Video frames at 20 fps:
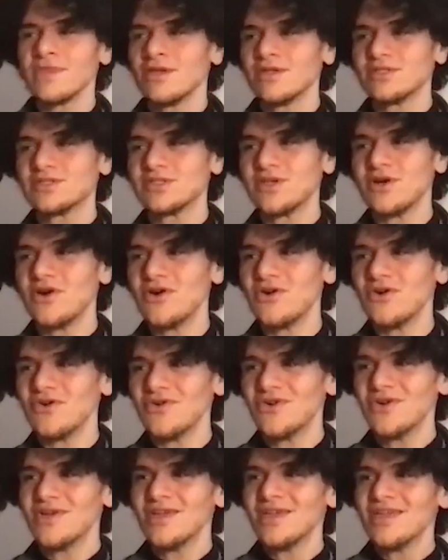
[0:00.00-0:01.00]
So
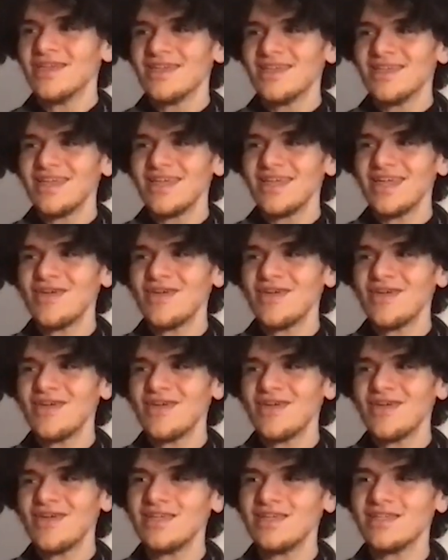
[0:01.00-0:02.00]
it
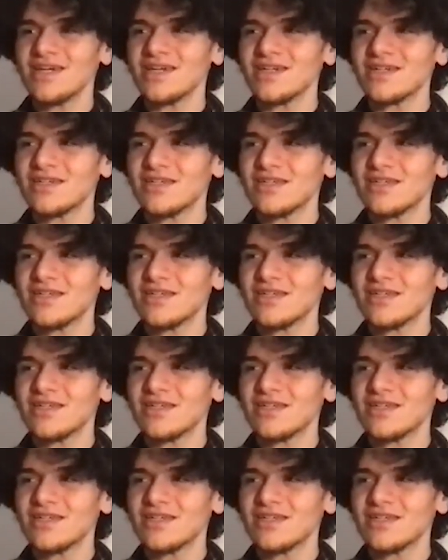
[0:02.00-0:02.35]
really like